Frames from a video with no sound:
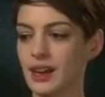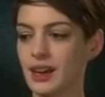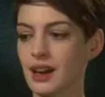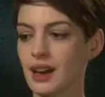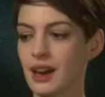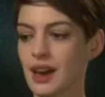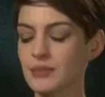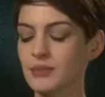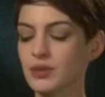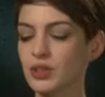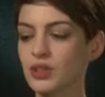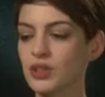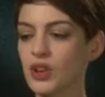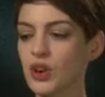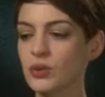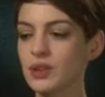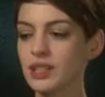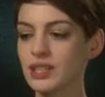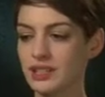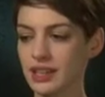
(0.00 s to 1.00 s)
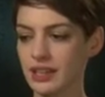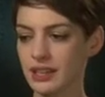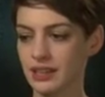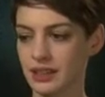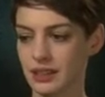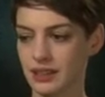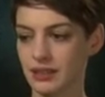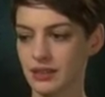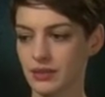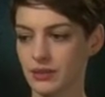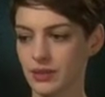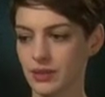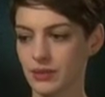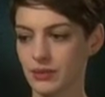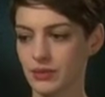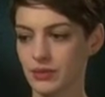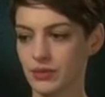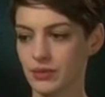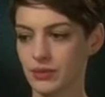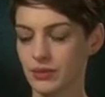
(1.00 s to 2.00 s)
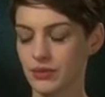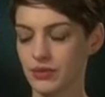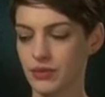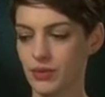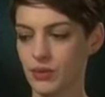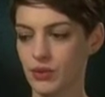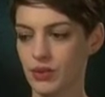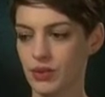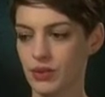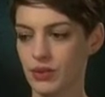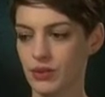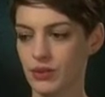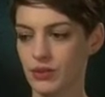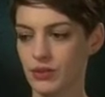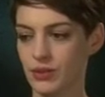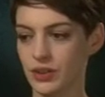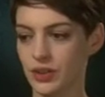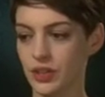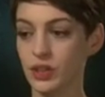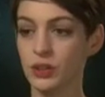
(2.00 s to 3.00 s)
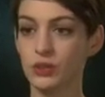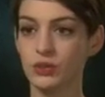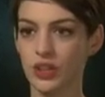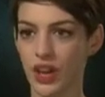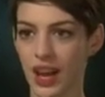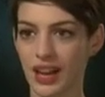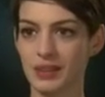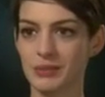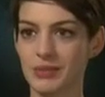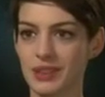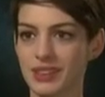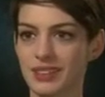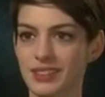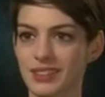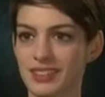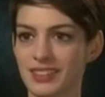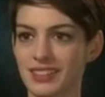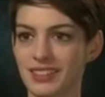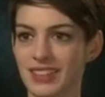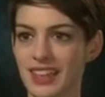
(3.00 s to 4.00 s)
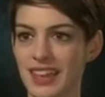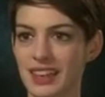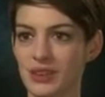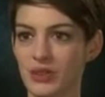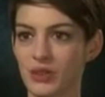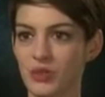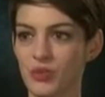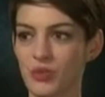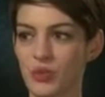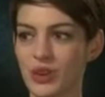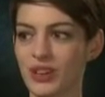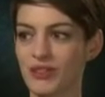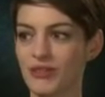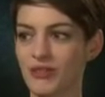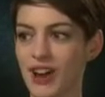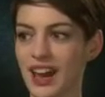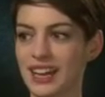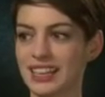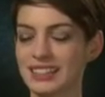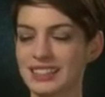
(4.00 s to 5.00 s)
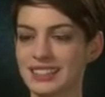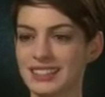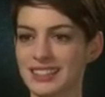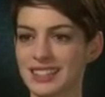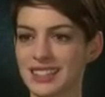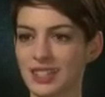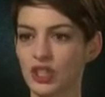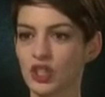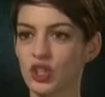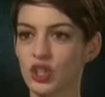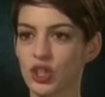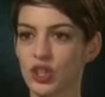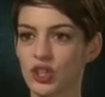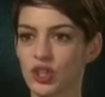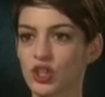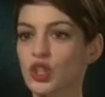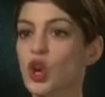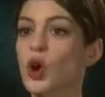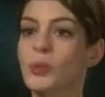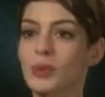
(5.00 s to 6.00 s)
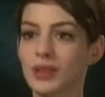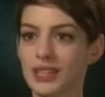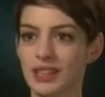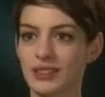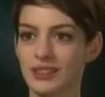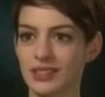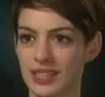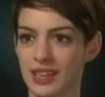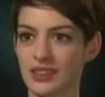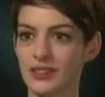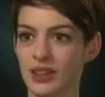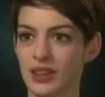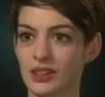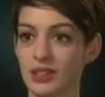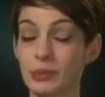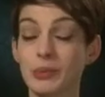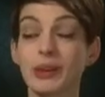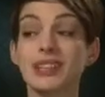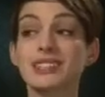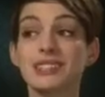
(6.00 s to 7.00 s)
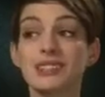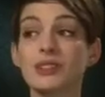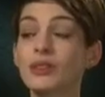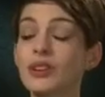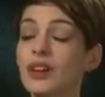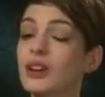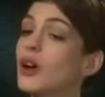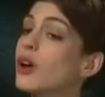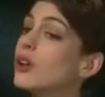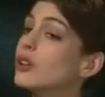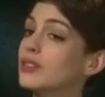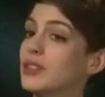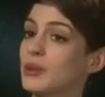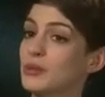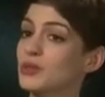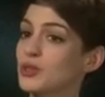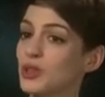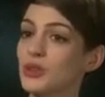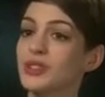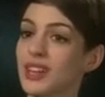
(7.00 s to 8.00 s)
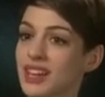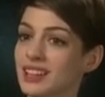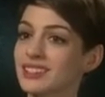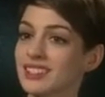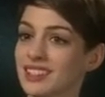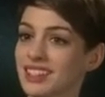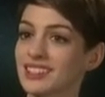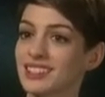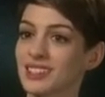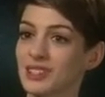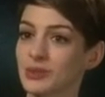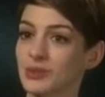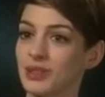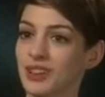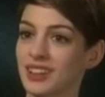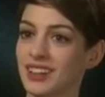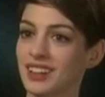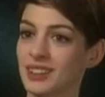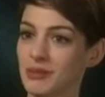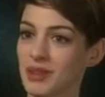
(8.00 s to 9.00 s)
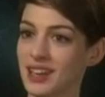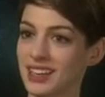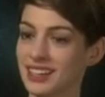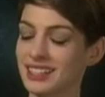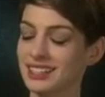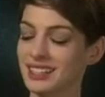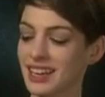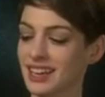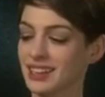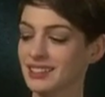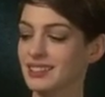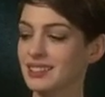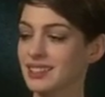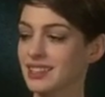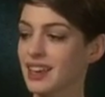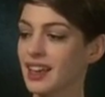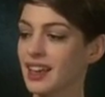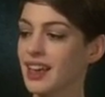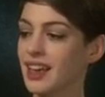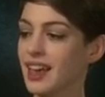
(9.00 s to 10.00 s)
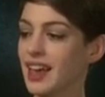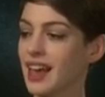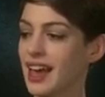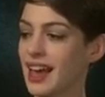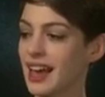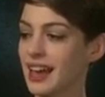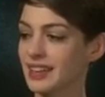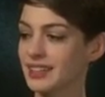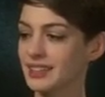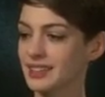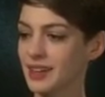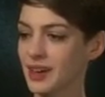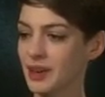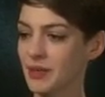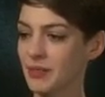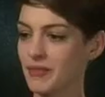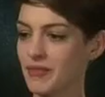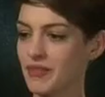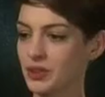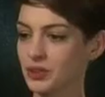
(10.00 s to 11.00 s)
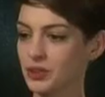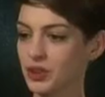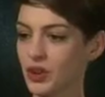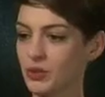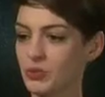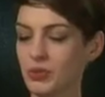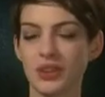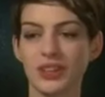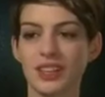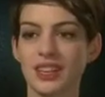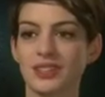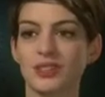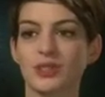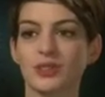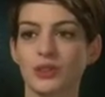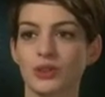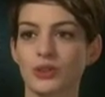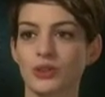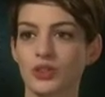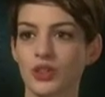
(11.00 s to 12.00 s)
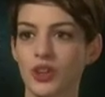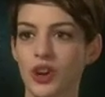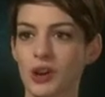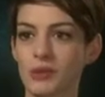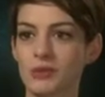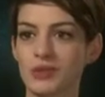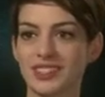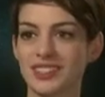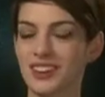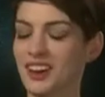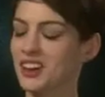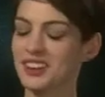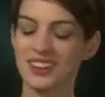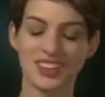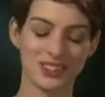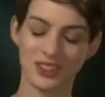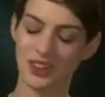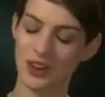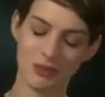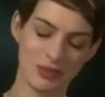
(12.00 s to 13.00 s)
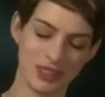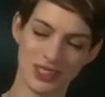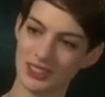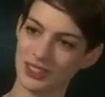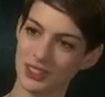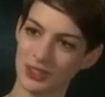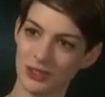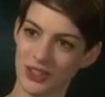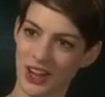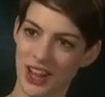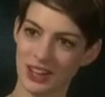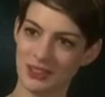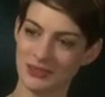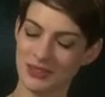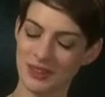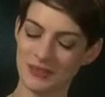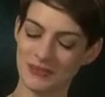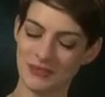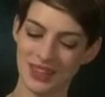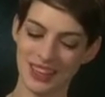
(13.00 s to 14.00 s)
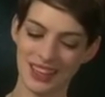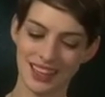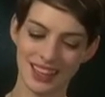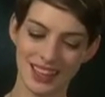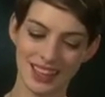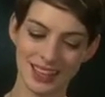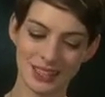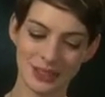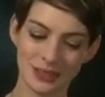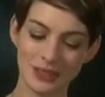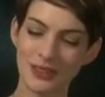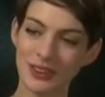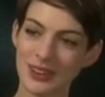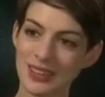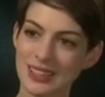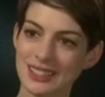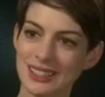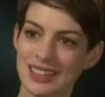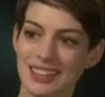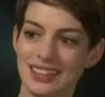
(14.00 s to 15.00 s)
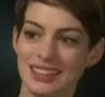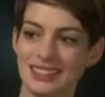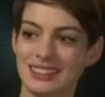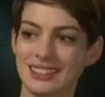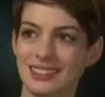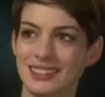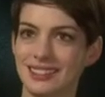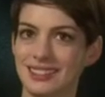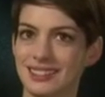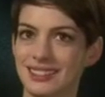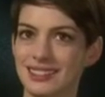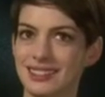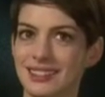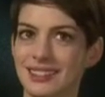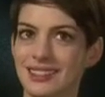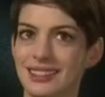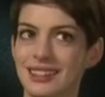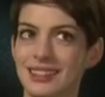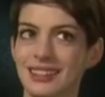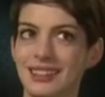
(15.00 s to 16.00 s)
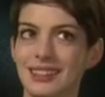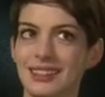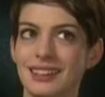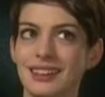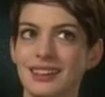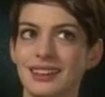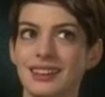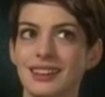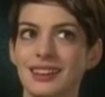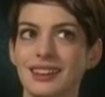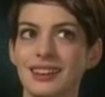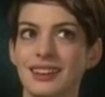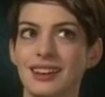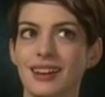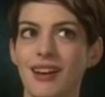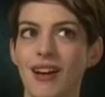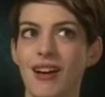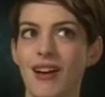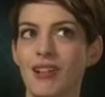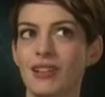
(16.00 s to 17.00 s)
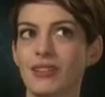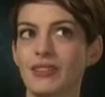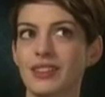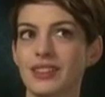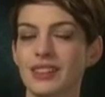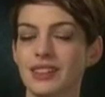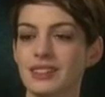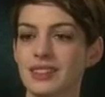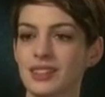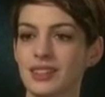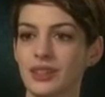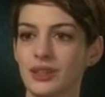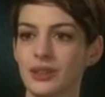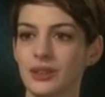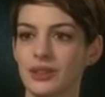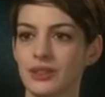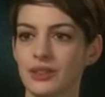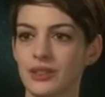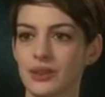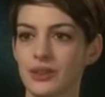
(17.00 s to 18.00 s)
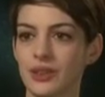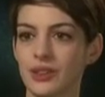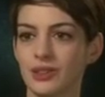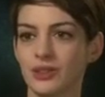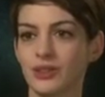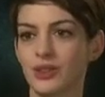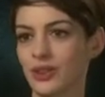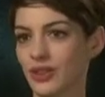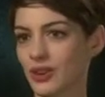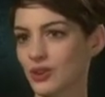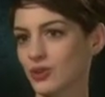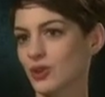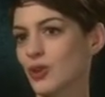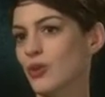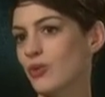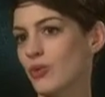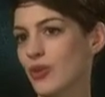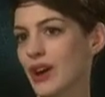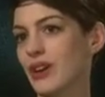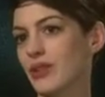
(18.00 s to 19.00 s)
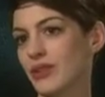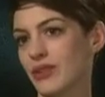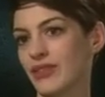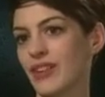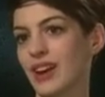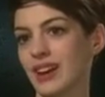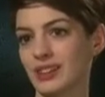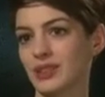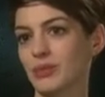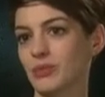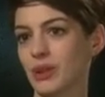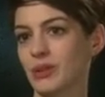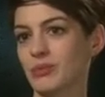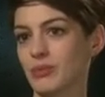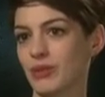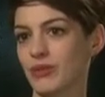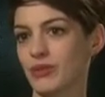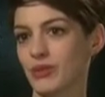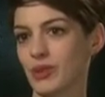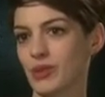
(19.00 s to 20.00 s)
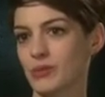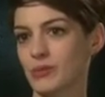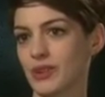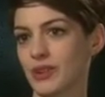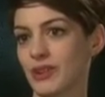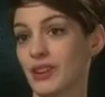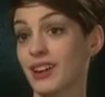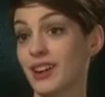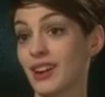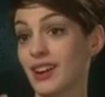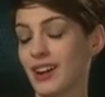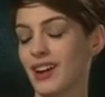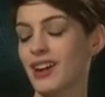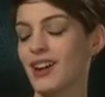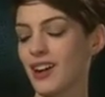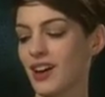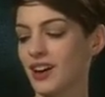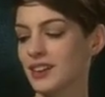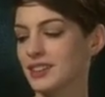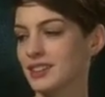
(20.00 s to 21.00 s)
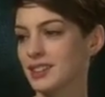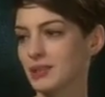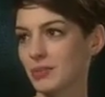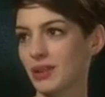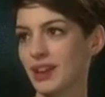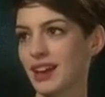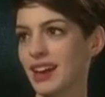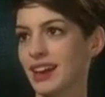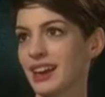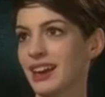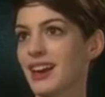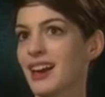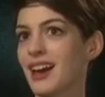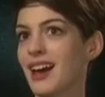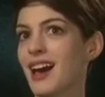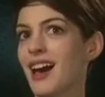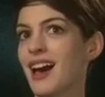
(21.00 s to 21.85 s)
I'm so excited for Hugh Jackman that we can finally see so many of his gifts on display. Still not all of them. There's no dancing in this one, and the man can dance. And Valjean, while he has a certain charm, is not as charming as Hugh Jackman. So it's very exciting to see all of the things that Hugh can do that they're so rare to find in one performer on display.